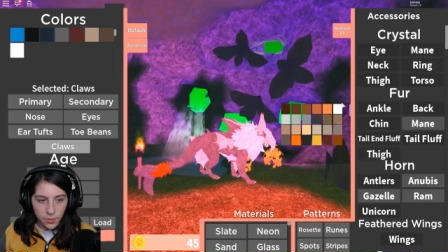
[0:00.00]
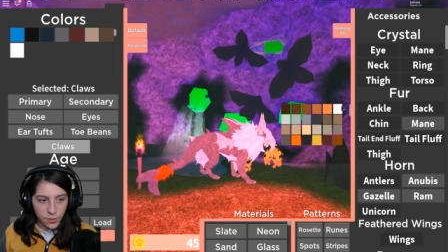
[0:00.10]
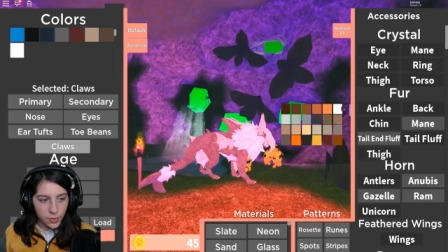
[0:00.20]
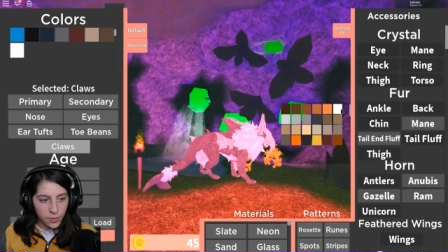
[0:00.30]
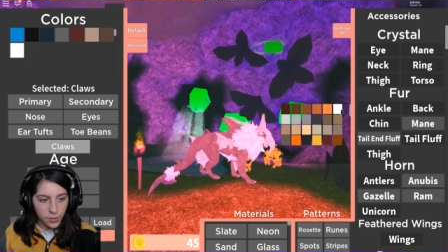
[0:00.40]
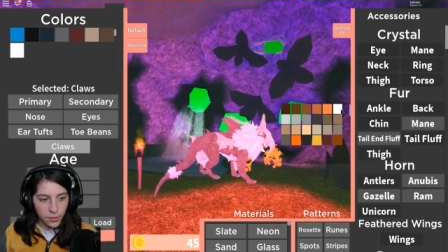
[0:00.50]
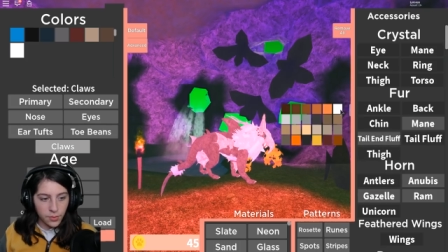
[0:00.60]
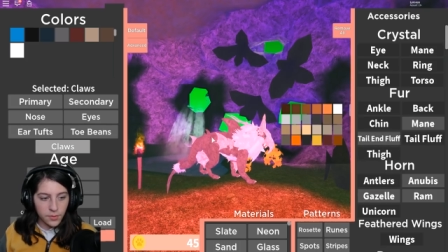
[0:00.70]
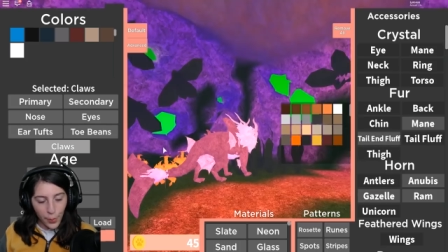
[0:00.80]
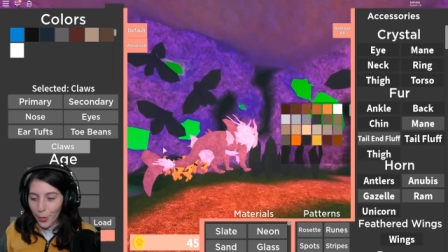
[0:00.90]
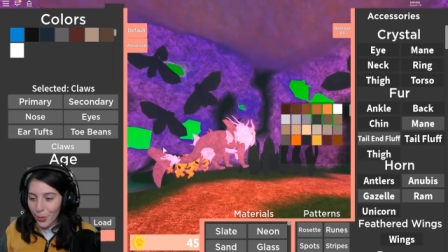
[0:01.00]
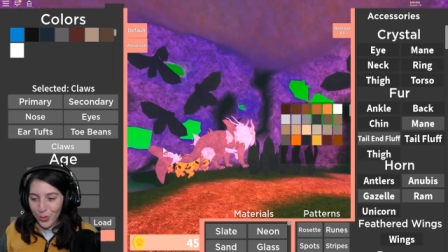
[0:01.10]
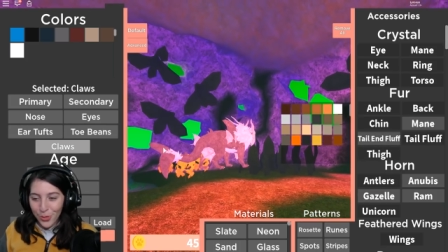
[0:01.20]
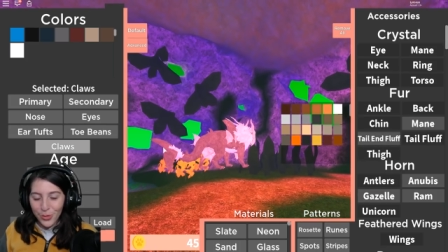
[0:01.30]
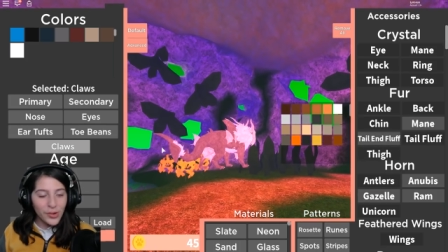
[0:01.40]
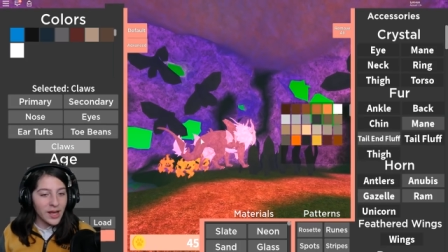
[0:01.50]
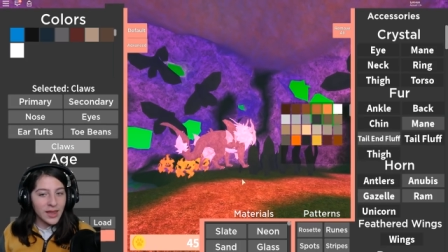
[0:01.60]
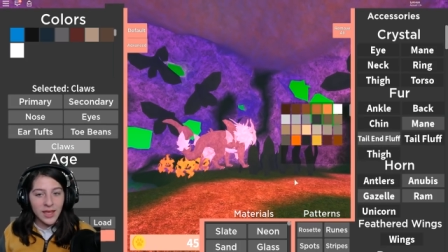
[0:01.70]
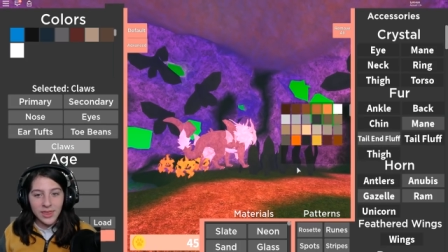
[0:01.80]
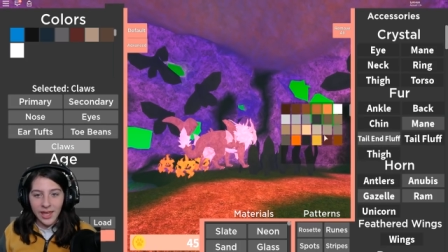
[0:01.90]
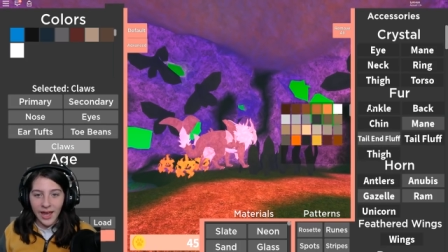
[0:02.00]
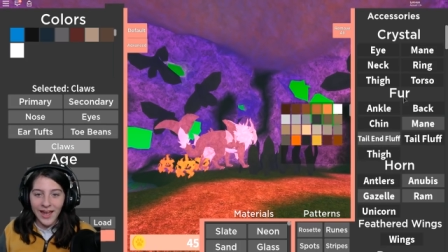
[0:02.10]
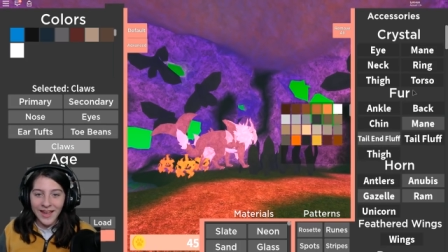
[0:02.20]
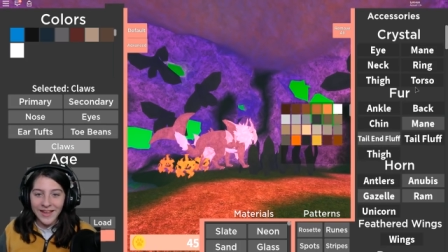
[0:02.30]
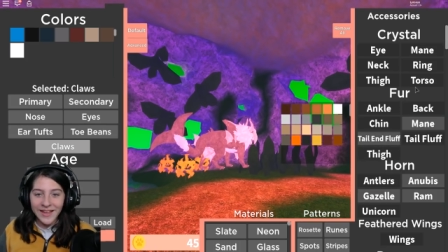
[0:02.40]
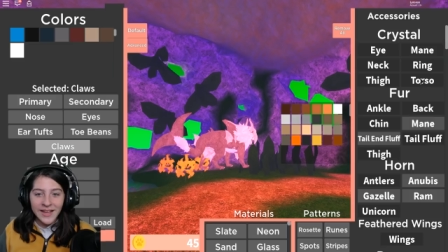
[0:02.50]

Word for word: Ooh, ooh, ooh, ooh. Ooh, I like that.